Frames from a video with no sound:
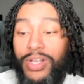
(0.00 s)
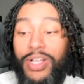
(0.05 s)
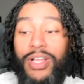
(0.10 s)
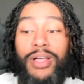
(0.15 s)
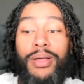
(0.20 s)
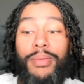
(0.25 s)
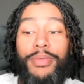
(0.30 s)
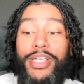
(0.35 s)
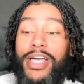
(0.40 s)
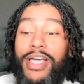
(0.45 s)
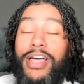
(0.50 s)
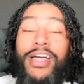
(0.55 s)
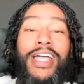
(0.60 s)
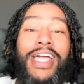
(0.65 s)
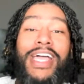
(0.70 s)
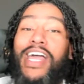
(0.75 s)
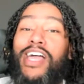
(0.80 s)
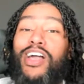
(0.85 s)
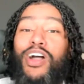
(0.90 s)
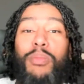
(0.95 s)
But yeah, it
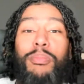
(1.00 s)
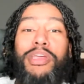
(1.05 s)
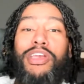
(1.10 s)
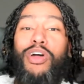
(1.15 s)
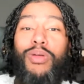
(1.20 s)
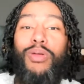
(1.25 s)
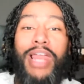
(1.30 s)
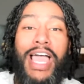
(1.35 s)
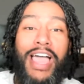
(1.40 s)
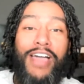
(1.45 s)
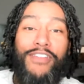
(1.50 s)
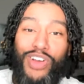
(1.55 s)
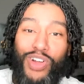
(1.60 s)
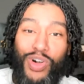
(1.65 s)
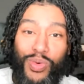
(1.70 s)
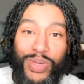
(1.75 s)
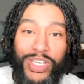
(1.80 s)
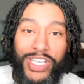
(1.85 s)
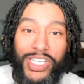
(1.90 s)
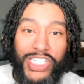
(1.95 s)
ain't gonna be no laughing on
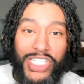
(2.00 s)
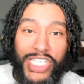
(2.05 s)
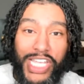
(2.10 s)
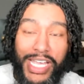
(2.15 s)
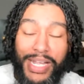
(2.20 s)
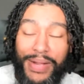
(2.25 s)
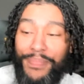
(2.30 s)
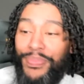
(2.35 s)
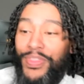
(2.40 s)
Wednesday.